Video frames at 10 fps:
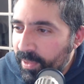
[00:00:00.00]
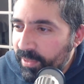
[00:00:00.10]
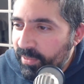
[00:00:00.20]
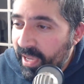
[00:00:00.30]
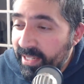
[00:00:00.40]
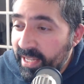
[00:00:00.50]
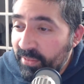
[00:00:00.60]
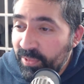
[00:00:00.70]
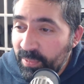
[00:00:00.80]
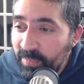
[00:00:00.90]
you can
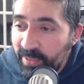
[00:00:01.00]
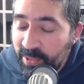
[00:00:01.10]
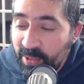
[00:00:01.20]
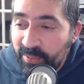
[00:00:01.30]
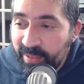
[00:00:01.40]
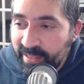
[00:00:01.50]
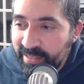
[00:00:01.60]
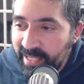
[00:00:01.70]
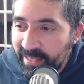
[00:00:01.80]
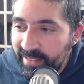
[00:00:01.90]
have too much coffee, says
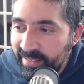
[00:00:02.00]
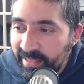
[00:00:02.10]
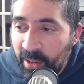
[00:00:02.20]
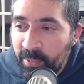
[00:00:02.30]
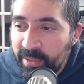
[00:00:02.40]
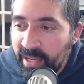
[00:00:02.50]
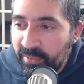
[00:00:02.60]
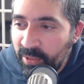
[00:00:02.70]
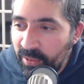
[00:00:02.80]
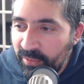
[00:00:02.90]
Kenneth. Yeah, I wouldn't have
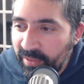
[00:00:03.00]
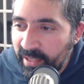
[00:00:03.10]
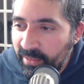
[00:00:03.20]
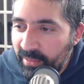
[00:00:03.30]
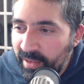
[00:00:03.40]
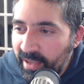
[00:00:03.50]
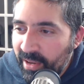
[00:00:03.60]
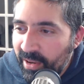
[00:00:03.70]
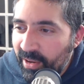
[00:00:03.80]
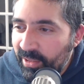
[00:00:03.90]
coffee now.
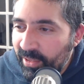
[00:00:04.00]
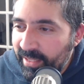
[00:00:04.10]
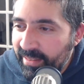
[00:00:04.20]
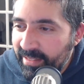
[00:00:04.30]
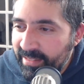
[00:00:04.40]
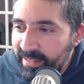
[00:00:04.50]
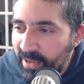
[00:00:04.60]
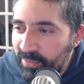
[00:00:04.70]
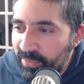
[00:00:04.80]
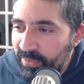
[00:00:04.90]
I like this
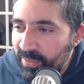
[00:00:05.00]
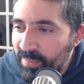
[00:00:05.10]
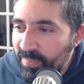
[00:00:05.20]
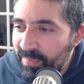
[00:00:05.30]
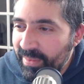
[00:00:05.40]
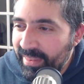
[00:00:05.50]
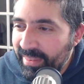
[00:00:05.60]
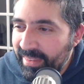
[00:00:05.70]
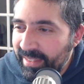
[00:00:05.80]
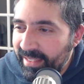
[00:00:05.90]
sound from
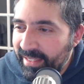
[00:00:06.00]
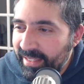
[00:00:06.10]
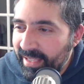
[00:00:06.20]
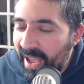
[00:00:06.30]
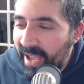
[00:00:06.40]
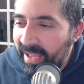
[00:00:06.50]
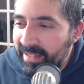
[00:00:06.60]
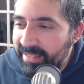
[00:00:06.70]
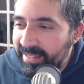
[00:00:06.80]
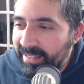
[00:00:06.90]
the
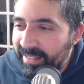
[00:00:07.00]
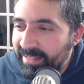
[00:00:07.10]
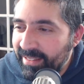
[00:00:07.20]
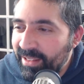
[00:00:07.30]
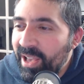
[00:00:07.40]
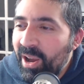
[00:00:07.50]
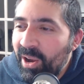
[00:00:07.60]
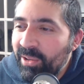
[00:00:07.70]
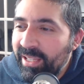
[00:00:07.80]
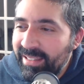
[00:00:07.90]
ad Intel. Oh
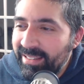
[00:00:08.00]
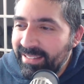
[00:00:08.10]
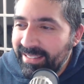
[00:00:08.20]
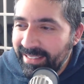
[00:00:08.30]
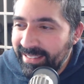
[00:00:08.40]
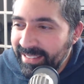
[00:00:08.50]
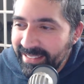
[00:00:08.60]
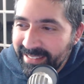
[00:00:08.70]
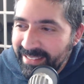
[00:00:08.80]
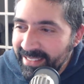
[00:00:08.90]
yeah, the ding ding
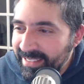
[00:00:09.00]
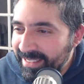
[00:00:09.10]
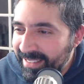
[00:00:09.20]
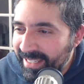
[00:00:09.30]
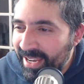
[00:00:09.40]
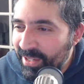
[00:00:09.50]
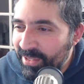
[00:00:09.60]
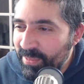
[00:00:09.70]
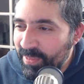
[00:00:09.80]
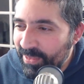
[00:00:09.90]
ding ding. Yeah, I
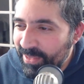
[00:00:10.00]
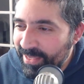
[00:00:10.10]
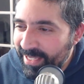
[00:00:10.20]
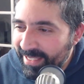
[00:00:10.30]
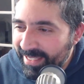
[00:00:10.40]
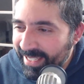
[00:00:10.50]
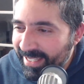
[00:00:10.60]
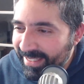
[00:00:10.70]
know Polish Egg, yeah.